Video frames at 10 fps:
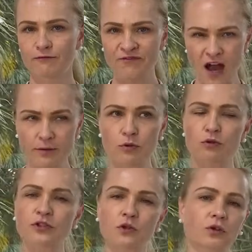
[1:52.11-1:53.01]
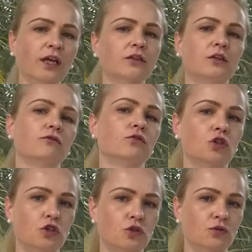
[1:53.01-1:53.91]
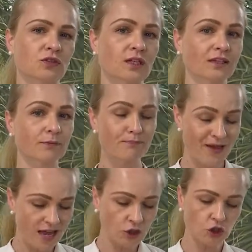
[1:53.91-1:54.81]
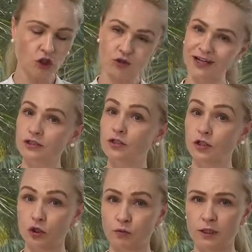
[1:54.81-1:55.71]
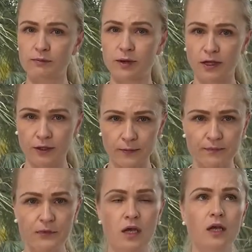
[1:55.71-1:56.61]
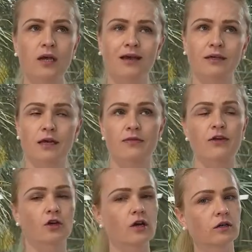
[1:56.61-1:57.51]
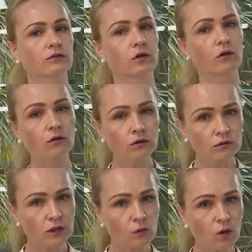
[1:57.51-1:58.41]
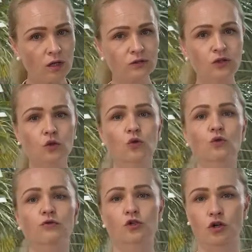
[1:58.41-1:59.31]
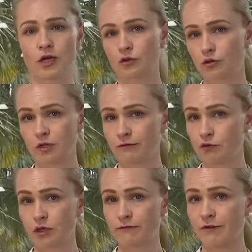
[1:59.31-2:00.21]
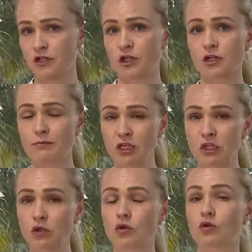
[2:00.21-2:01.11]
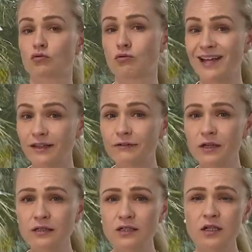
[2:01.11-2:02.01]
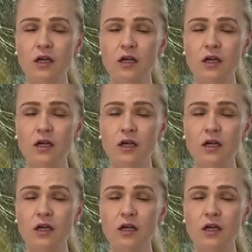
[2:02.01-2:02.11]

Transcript: fibrous connective tissues that penetrate the human body. Again, they are not the only ones who've tried to give really fascia a meaning or relevance.